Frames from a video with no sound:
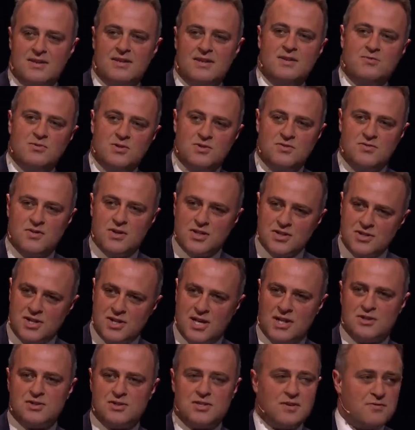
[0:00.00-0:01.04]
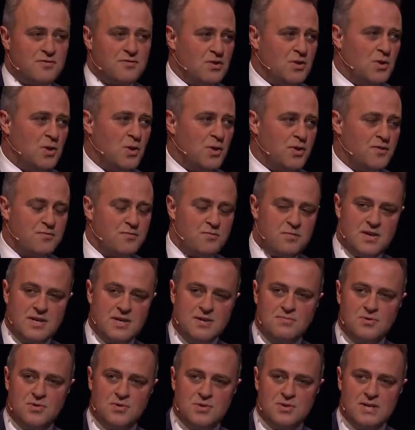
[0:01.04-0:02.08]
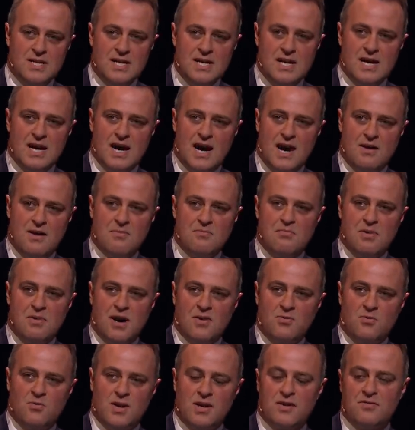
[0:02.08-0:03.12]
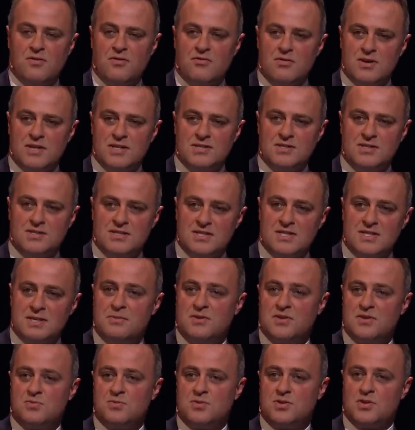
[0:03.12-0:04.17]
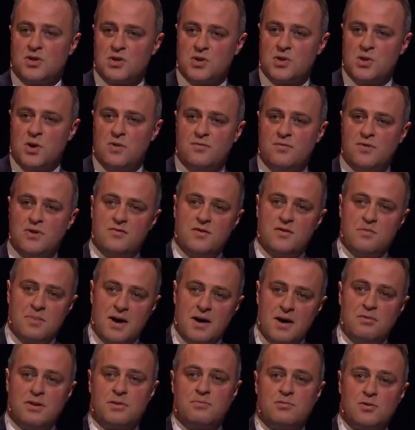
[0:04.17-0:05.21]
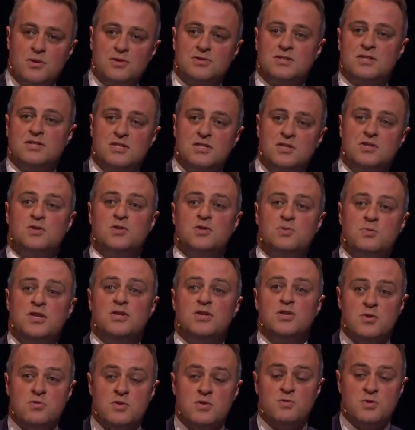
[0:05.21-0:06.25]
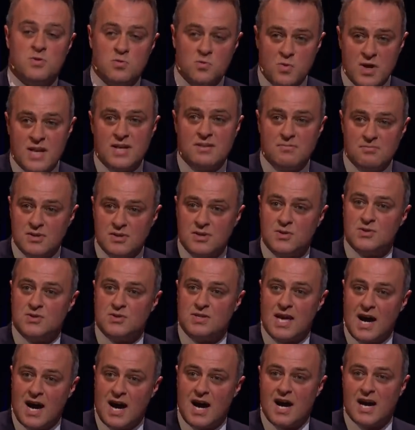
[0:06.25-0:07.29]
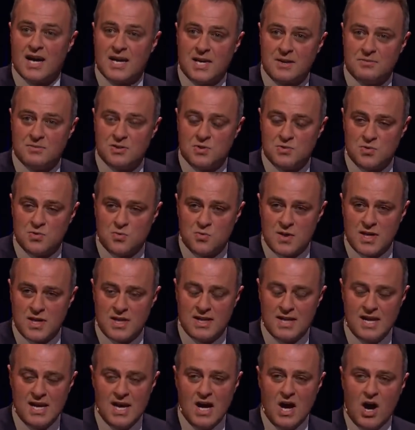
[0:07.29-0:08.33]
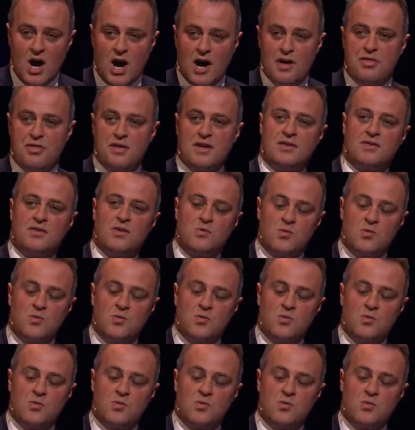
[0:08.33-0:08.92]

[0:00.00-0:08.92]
it was very challenging for a lot of people, but one of the reasons that some of us were so confident of a public process is because we knew we would win, because the arguments would win. I think the